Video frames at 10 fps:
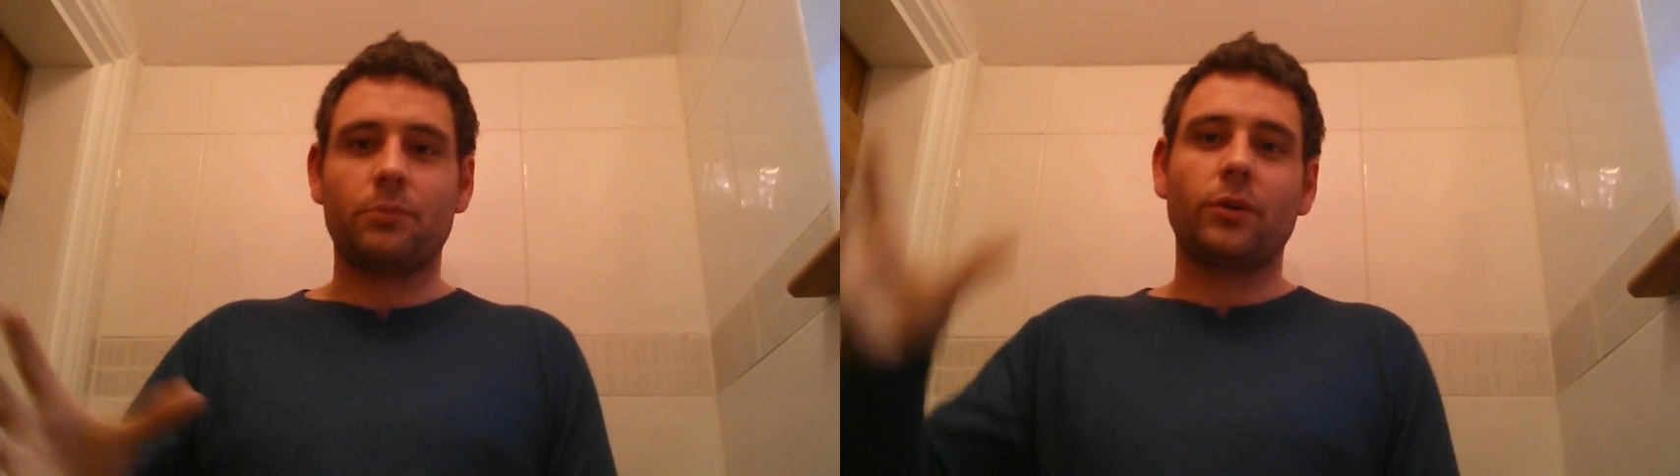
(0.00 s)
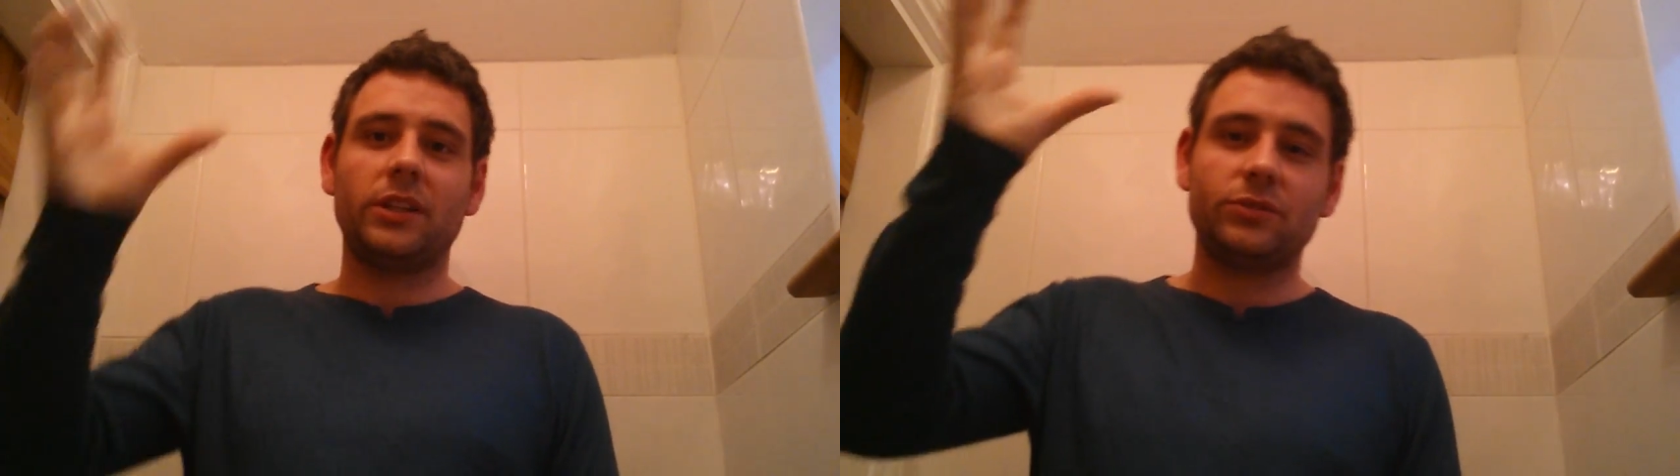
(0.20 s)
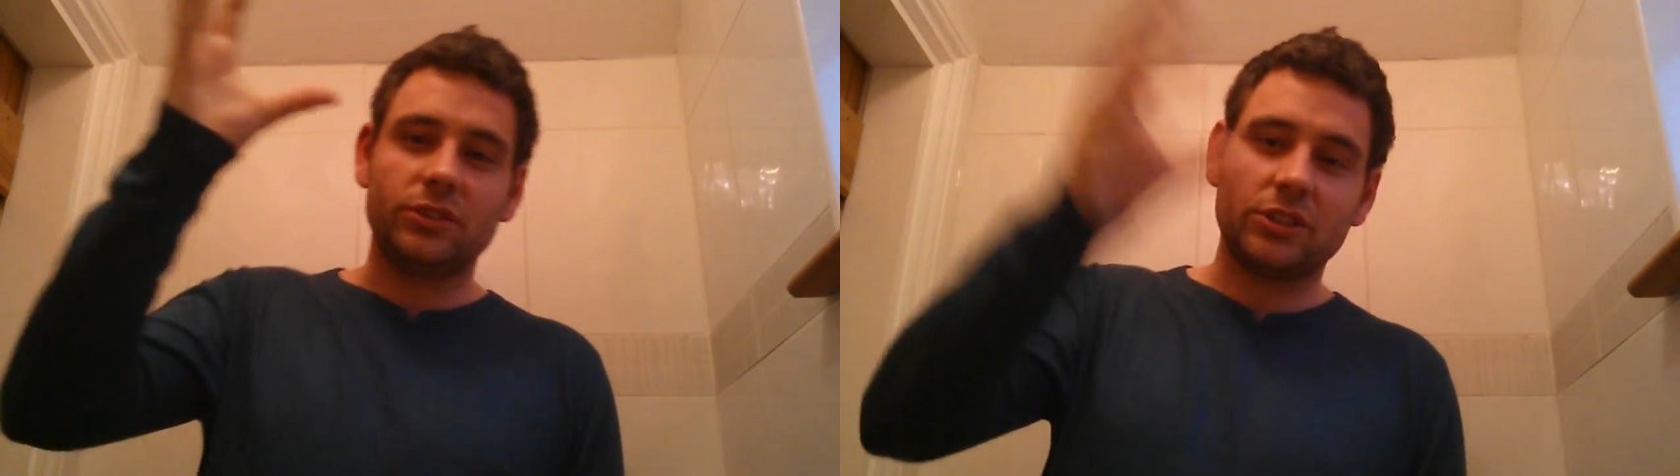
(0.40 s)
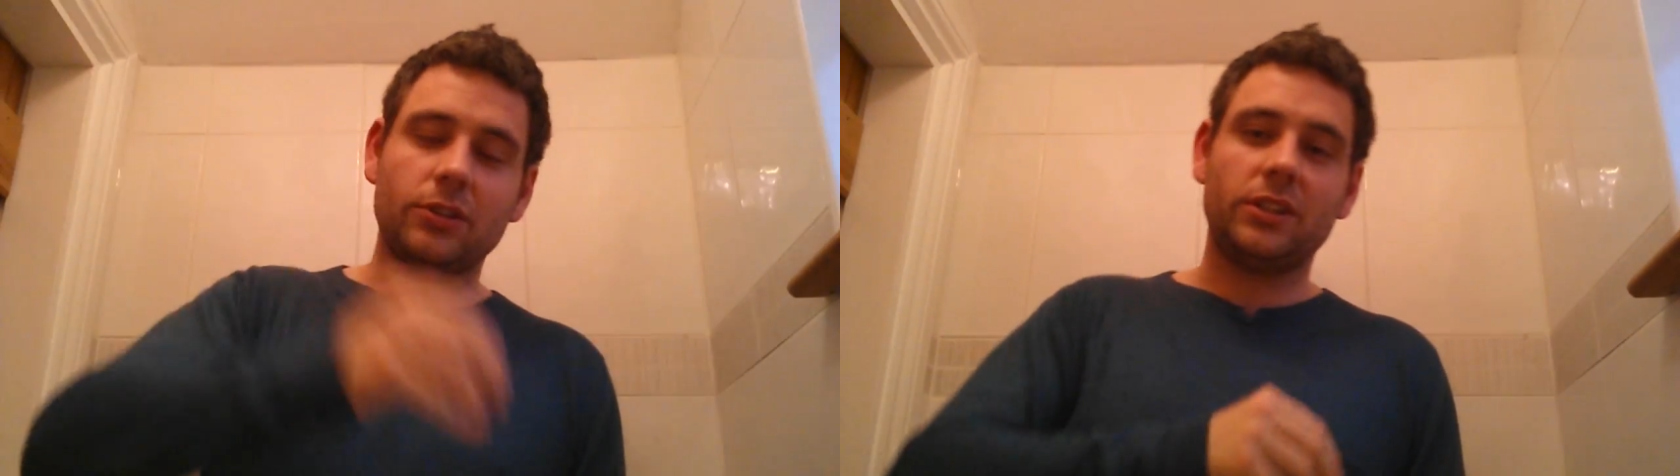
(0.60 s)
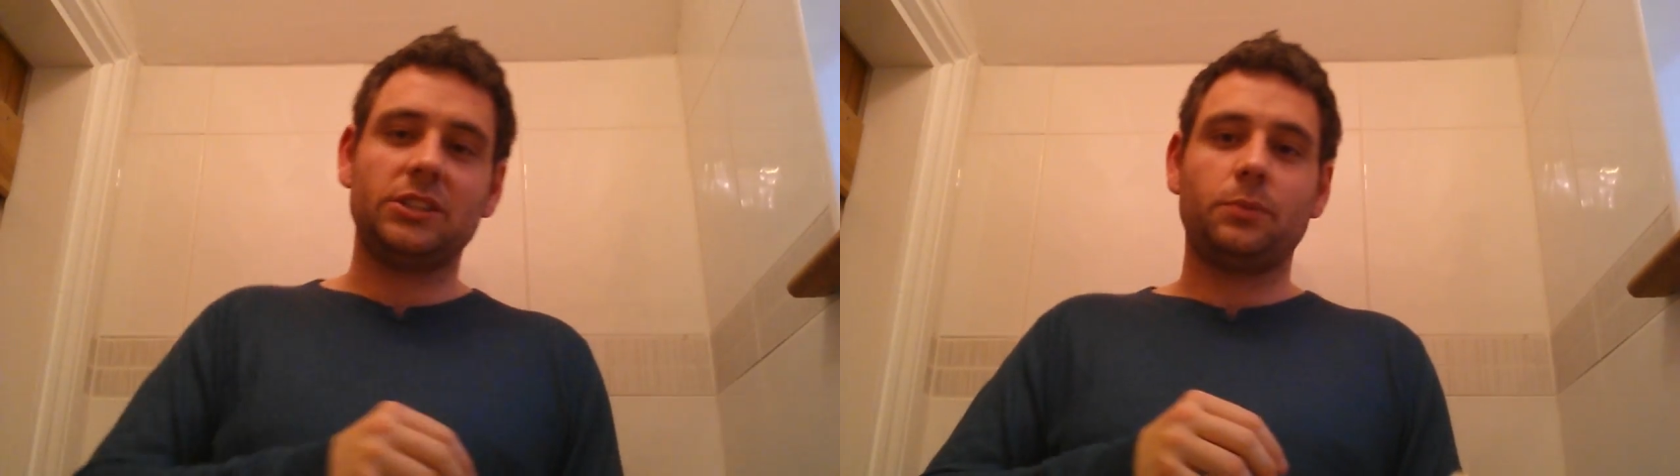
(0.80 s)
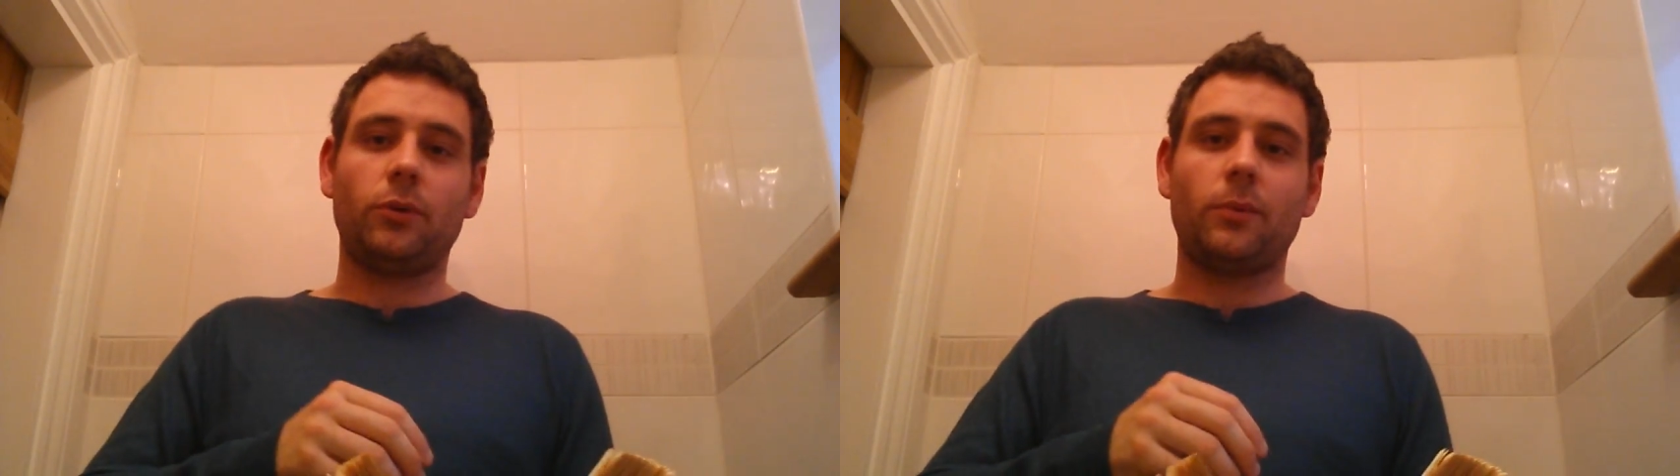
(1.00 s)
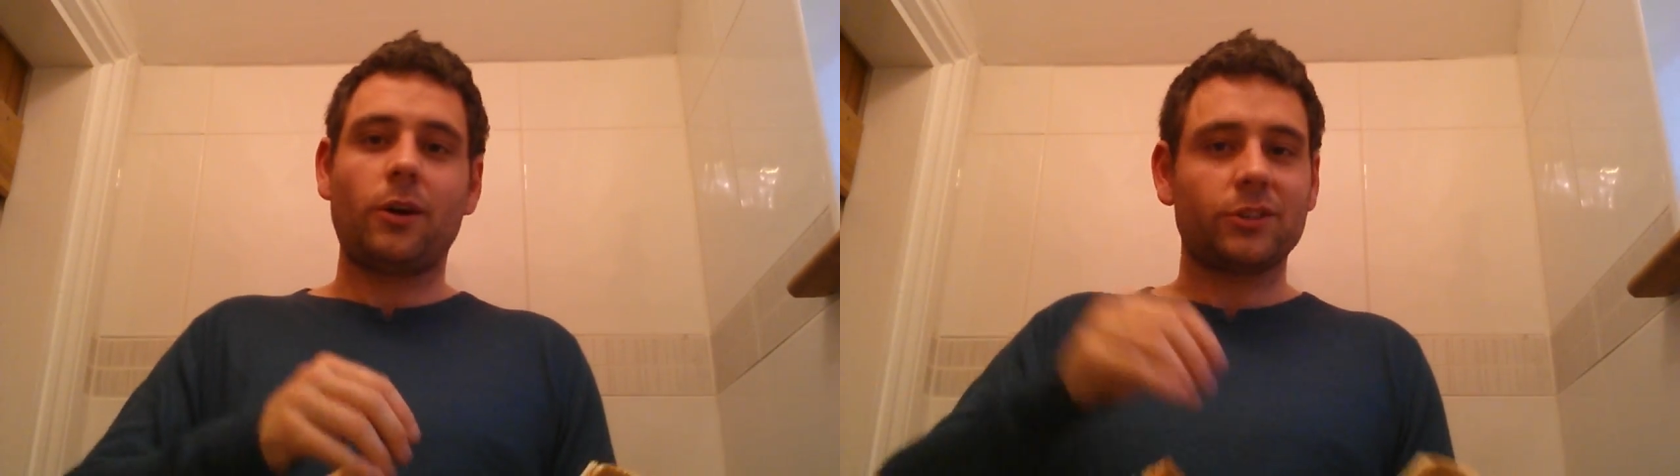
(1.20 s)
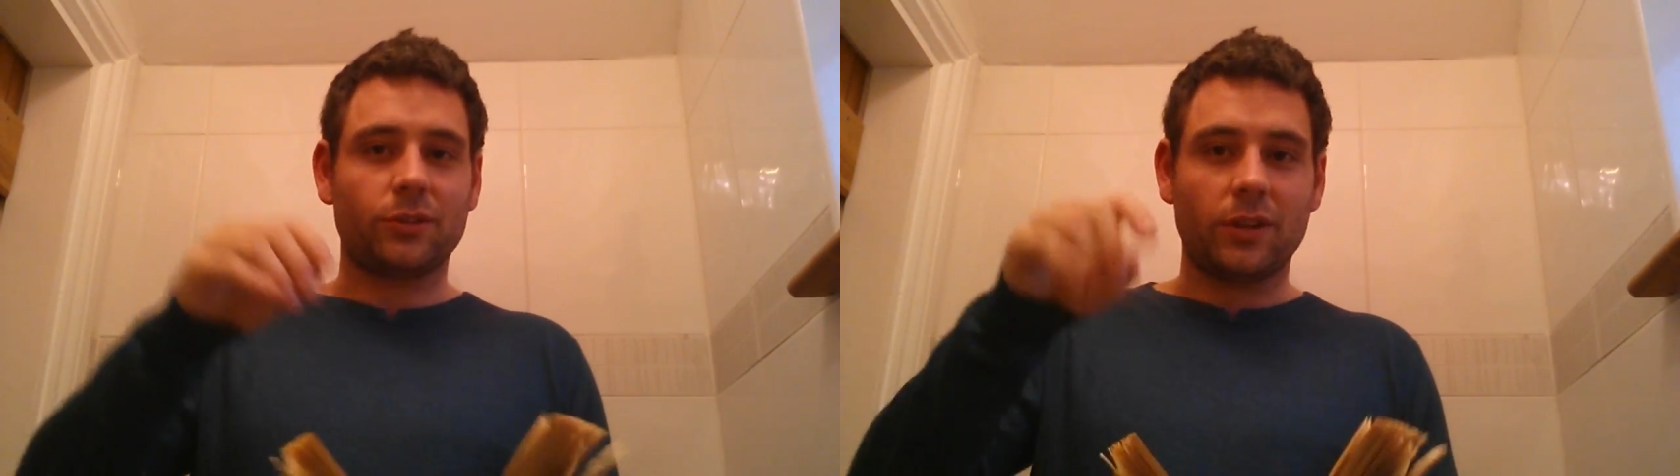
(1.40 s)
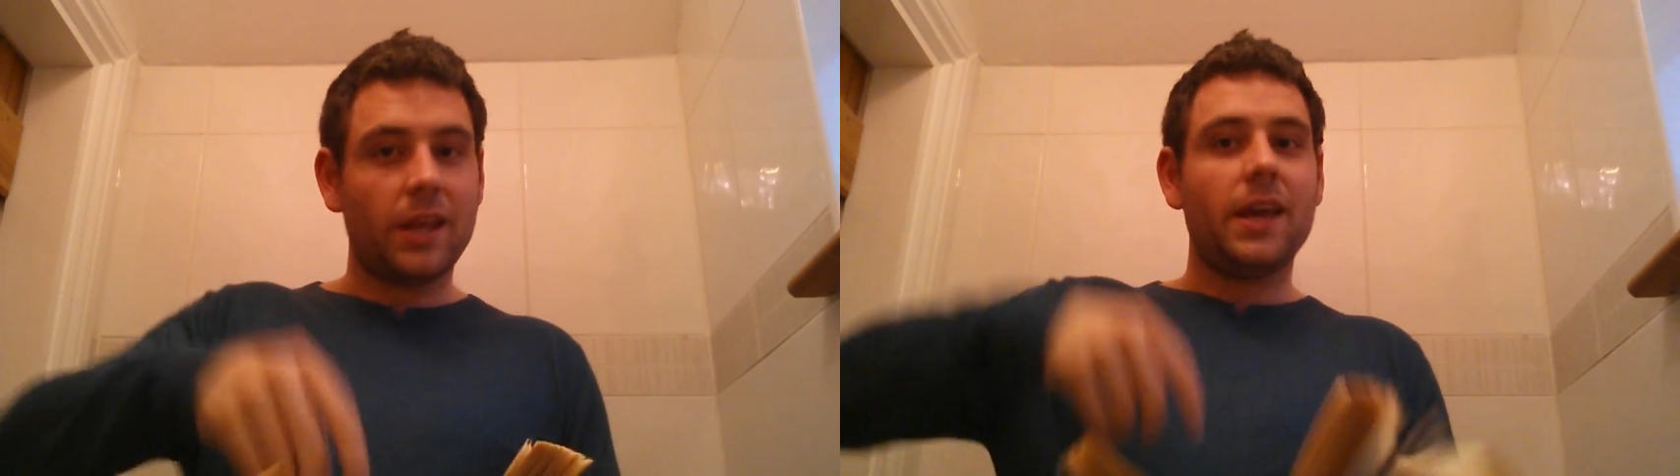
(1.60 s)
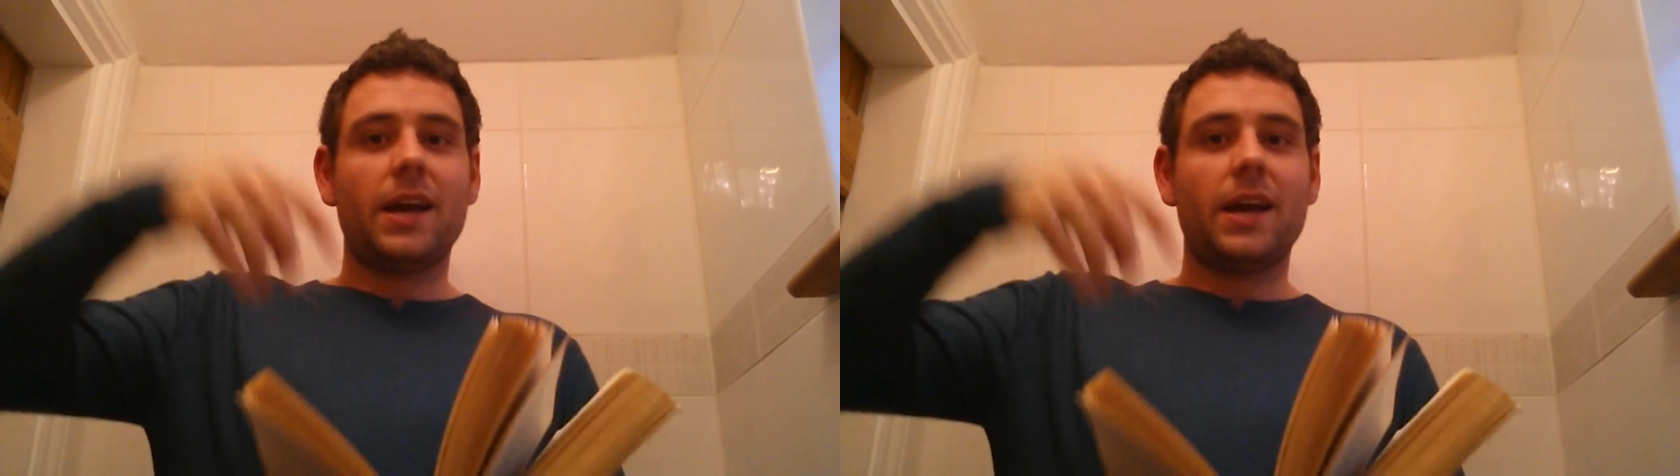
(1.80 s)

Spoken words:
Bryony's returning to Paul Marshall,